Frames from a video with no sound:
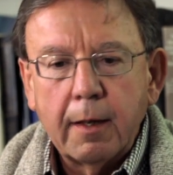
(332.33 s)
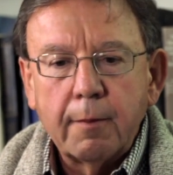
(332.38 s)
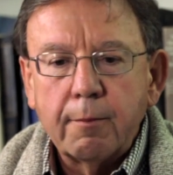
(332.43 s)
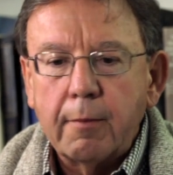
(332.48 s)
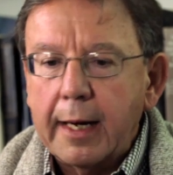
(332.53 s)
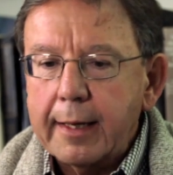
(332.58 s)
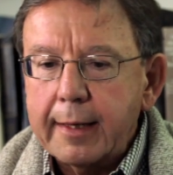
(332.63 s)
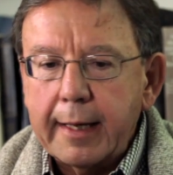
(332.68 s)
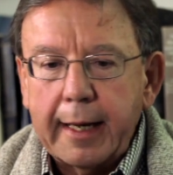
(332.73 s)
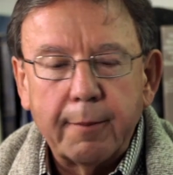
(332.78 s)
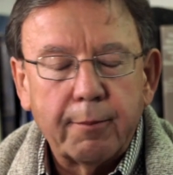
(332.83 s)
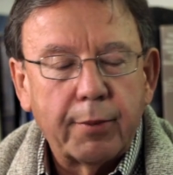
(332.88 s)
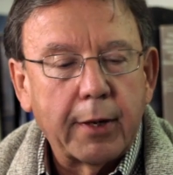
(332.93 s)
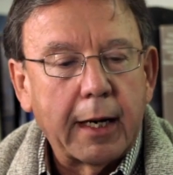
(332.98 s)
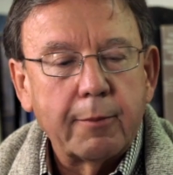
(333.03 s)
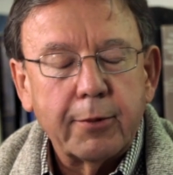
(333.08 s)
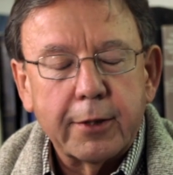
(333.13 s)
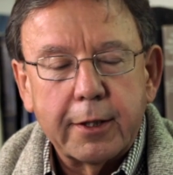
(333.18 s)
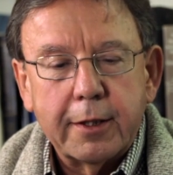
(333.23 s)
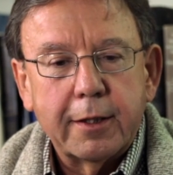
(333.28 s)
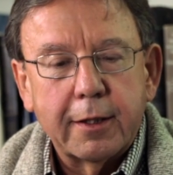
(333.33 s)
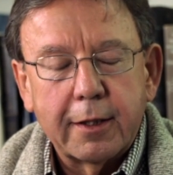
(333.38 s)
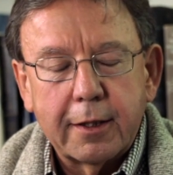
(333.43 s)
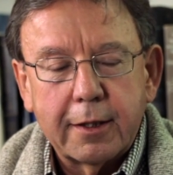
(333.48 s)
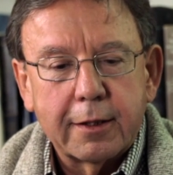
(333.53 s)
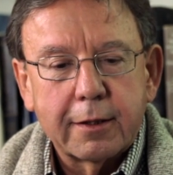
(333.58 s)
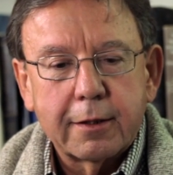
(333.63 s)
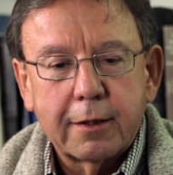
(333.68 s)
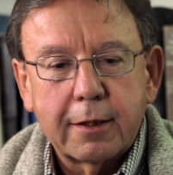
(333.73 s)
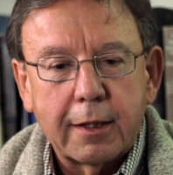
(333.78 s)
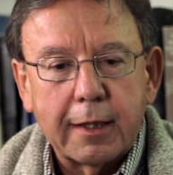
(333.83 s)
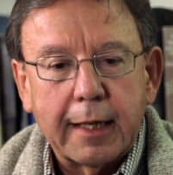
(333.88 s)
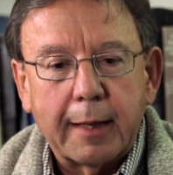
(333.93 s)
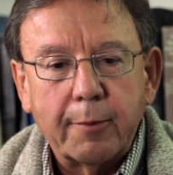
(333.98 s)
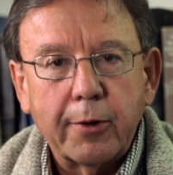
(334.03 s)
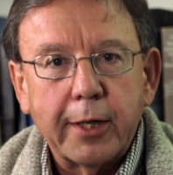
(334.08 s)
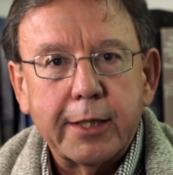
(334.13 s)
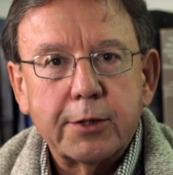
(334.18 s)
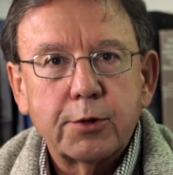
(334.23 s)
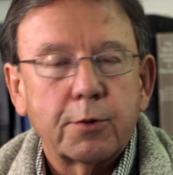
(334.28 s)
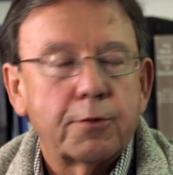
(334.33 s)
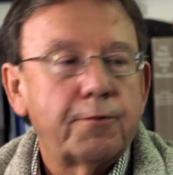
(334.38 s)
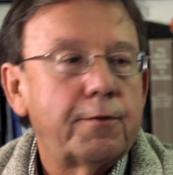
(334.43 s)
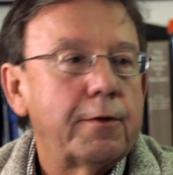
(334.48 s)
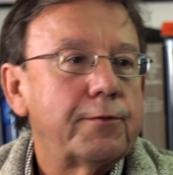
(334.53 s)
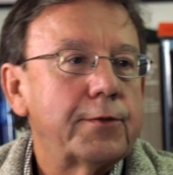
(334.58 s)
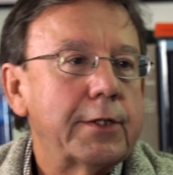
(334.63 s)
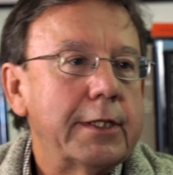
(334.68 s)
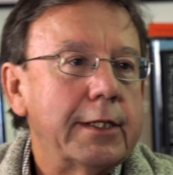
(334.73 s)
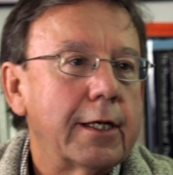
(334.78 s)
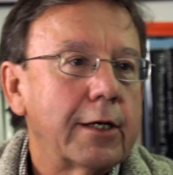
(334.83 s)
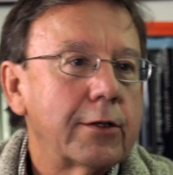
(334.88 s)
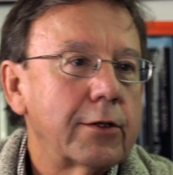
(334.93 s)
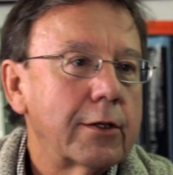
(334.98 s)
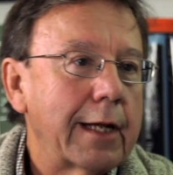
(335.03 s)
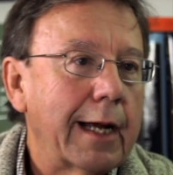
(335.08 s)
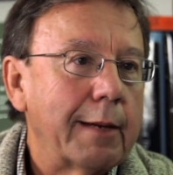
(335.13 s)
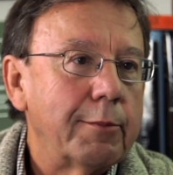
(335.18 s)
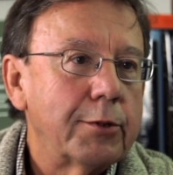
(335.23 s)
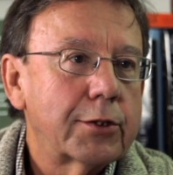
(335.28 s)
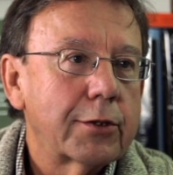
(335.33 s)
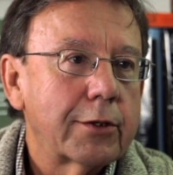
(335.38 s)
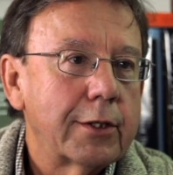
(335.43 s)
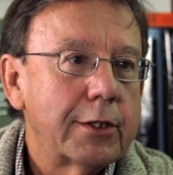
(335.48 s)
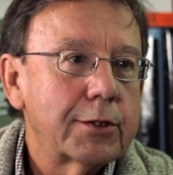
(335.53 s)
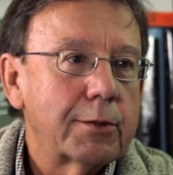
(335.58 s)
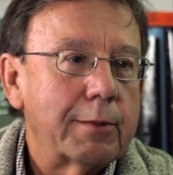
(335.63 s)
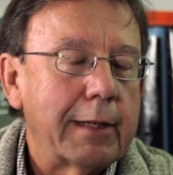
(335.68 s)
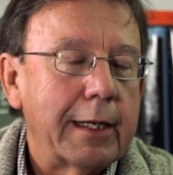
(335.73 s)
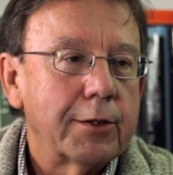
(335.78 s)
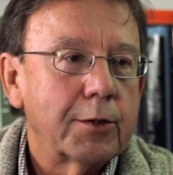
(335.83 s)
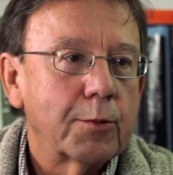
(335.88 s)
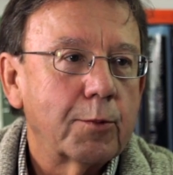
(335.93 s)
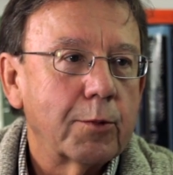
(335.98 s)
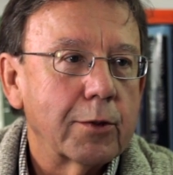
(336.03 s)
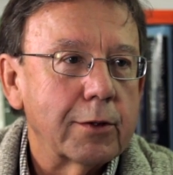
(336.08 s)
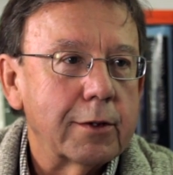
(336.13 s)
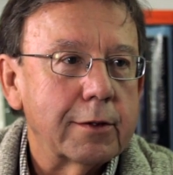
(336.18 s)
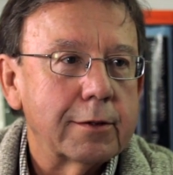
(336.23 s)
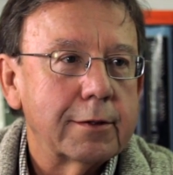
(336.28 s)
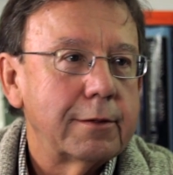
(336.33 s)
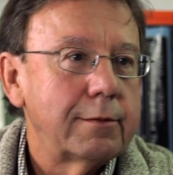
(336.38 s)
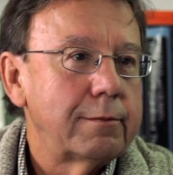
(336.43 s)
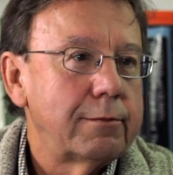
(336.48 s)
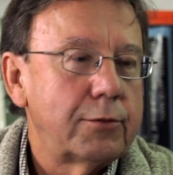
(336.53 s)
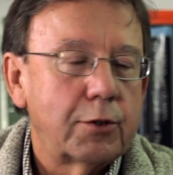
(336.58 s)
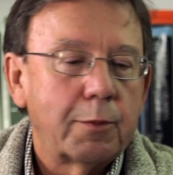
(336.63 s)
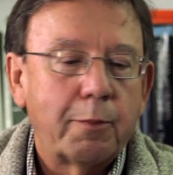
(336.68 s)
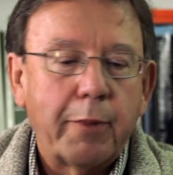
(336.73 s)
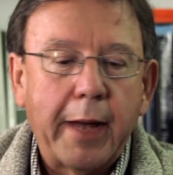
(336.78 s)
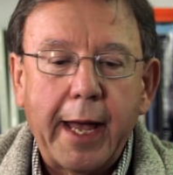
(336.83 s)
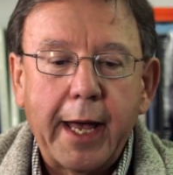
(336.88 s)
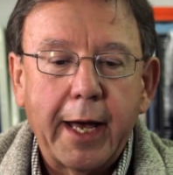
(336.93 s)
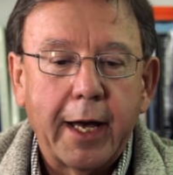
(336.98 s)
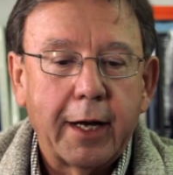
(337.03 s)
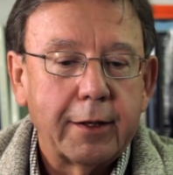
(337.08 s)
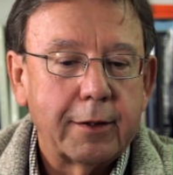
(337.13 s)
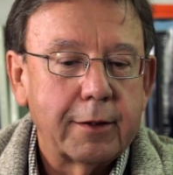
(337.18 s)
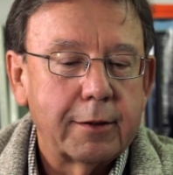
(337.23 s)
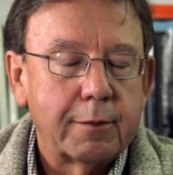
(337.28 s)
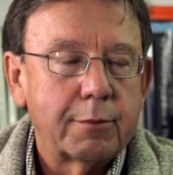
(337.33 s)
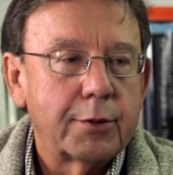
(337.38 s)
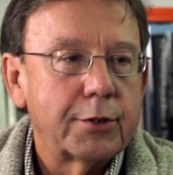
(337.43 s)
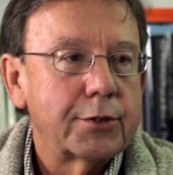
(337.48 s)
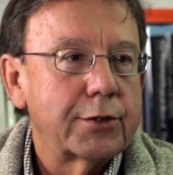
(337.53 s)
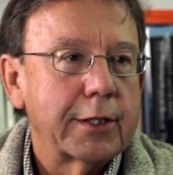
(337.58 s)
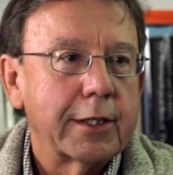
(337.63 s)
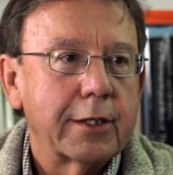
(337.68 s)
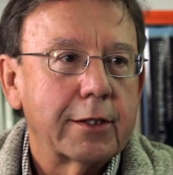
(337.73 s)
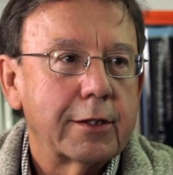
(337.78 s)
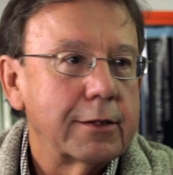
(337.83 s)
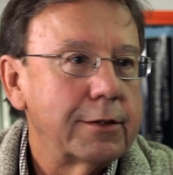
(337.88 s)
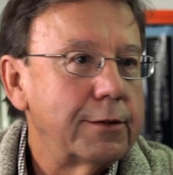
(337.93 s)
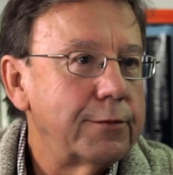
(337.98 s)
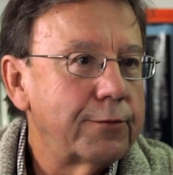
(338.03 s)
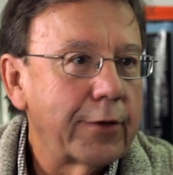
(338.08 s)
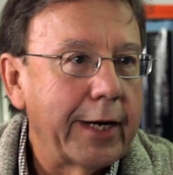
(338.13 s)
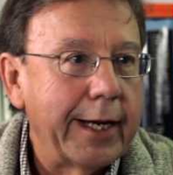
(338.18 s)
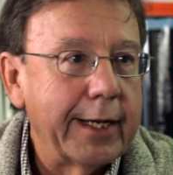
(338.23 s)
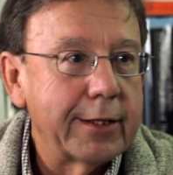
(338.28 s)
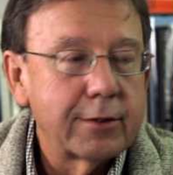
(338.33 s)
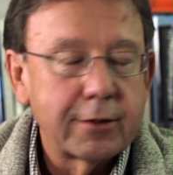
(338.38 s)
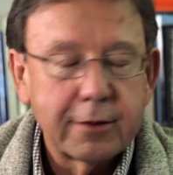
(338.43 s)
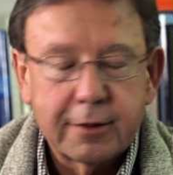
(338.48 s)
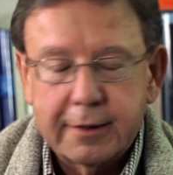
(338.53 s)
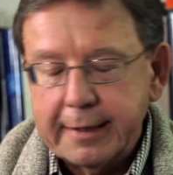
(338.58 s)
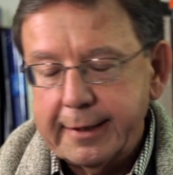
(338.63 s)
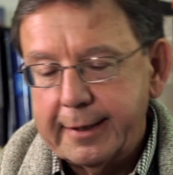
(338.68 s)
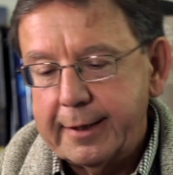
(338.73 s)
My lab probably uh, collaborates with 15 other laboratories around the world, Japan and Brazil and France.